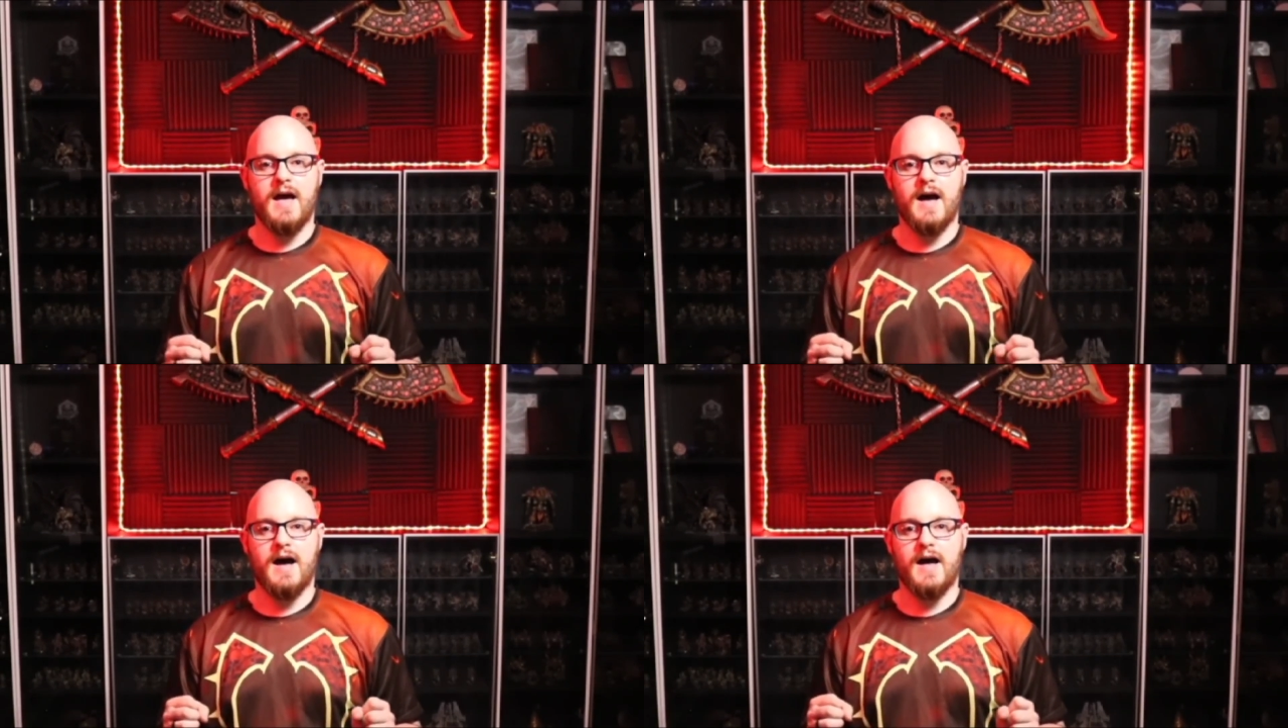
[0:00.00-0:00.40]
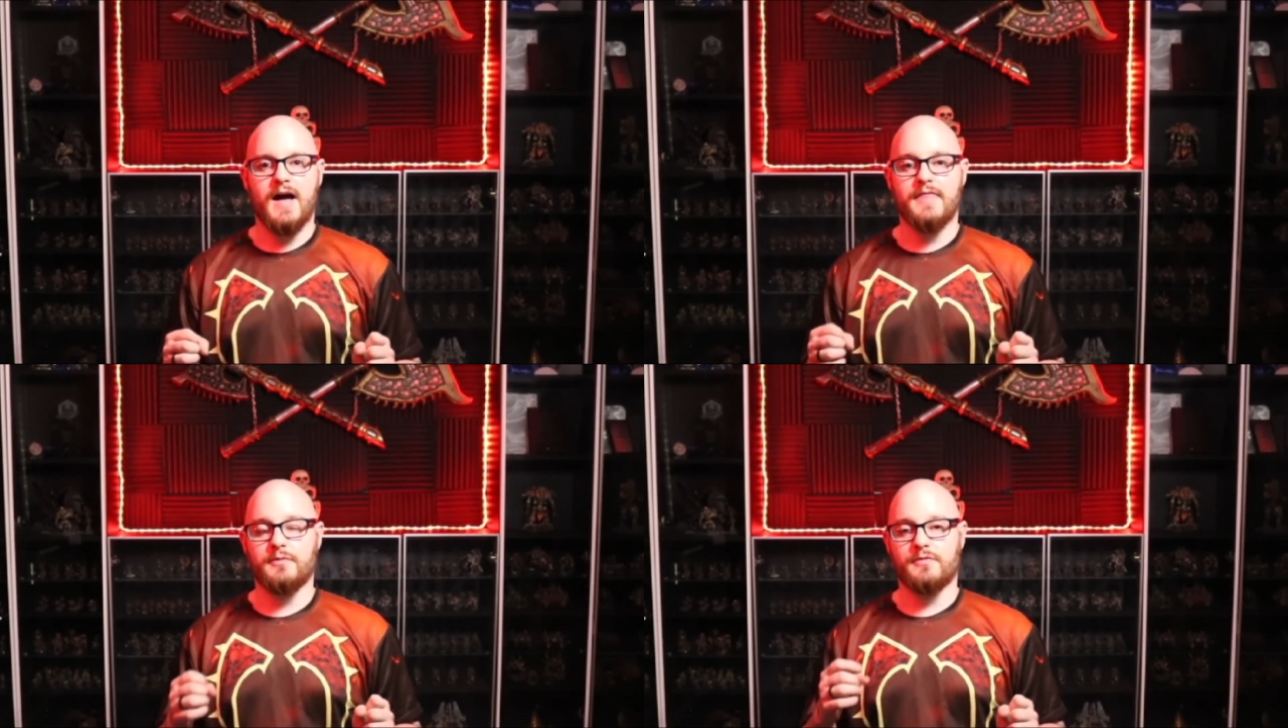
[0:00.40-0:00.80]

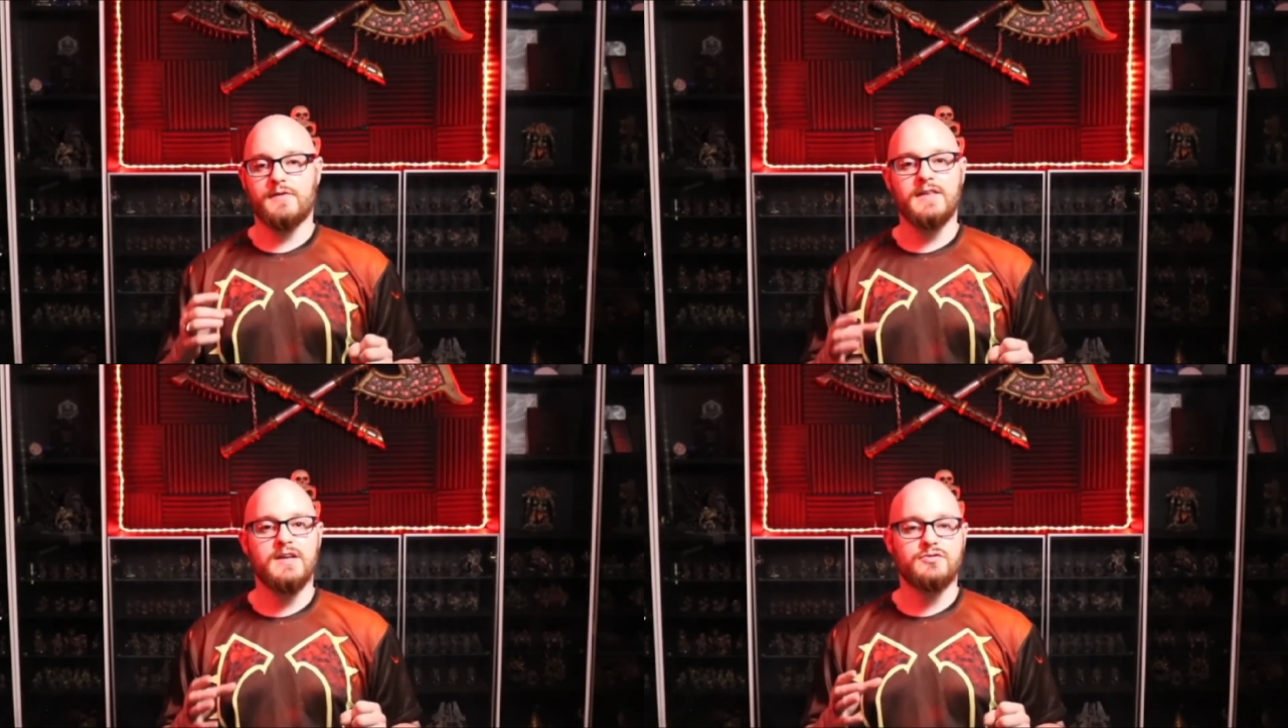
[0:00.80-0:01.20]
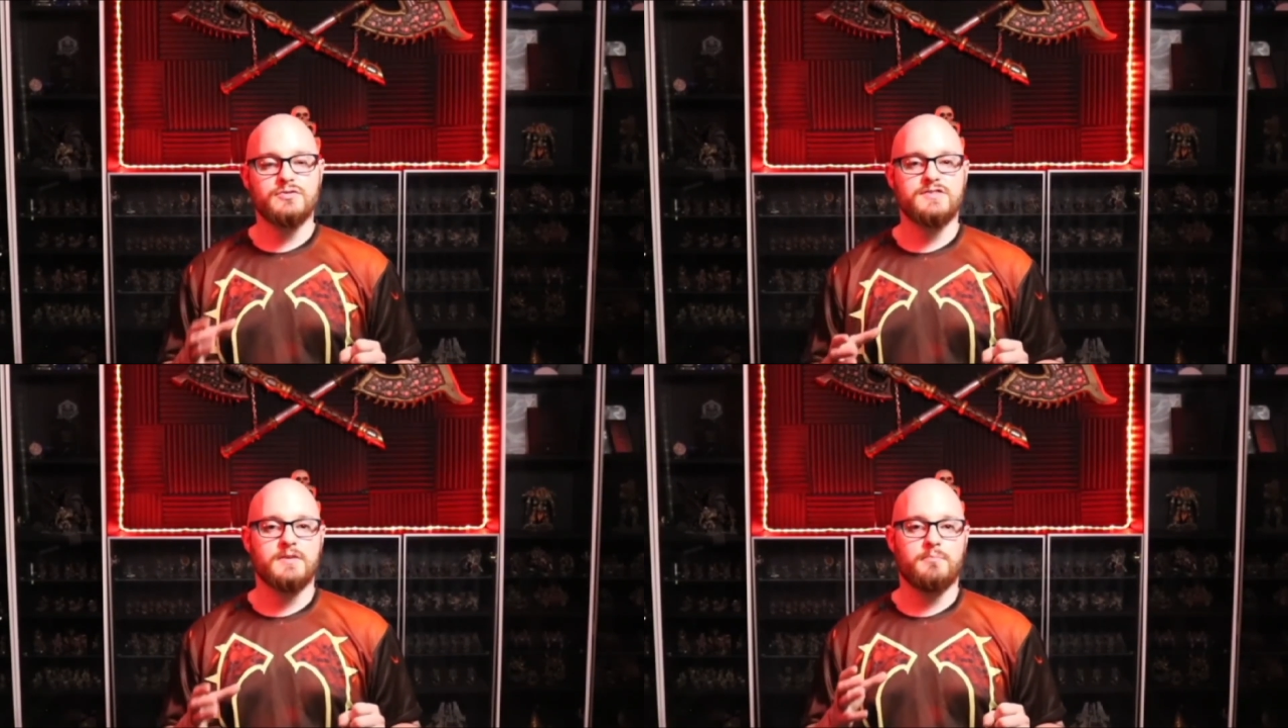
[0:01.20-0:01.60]
and there was a really
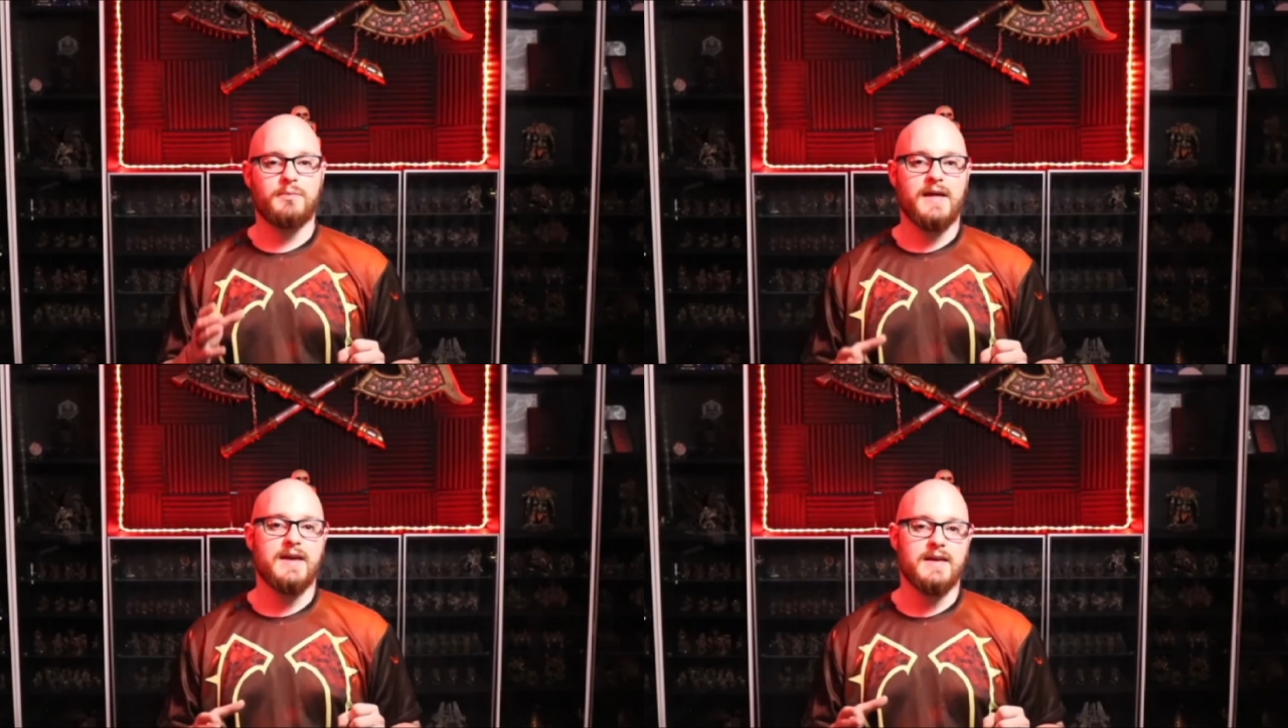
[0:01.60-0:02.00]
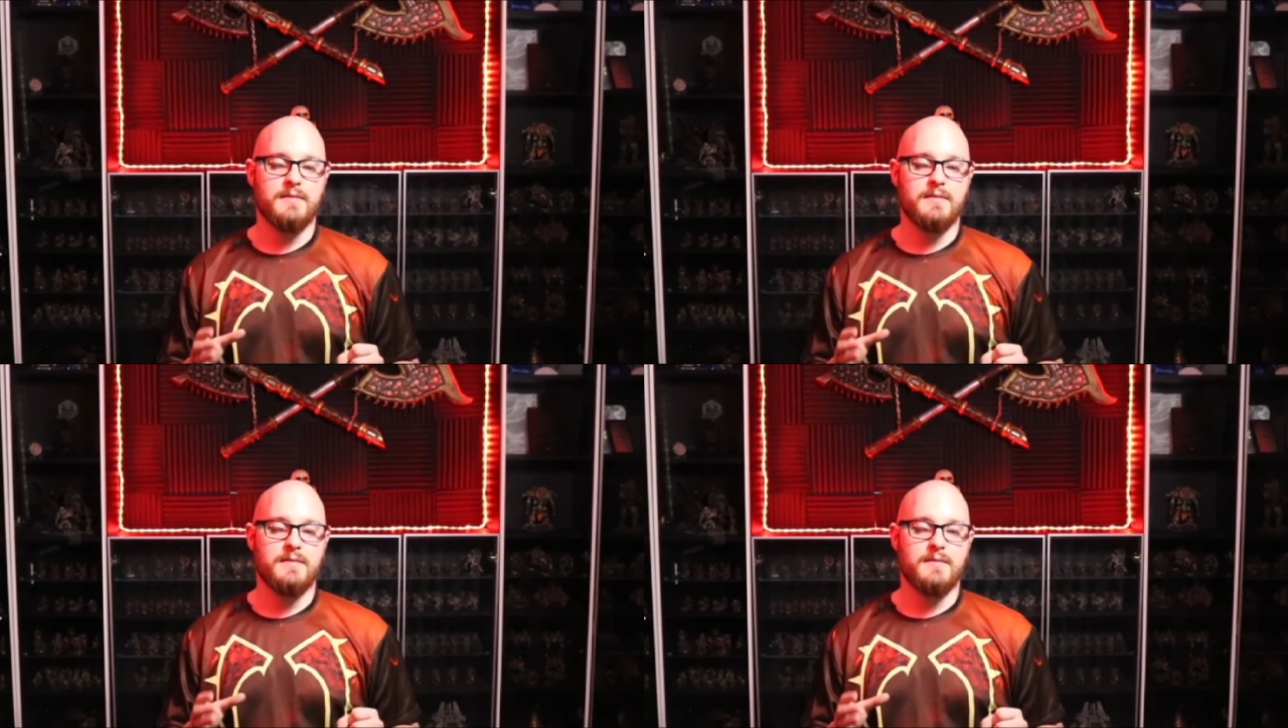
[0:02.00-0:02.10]
interesting play.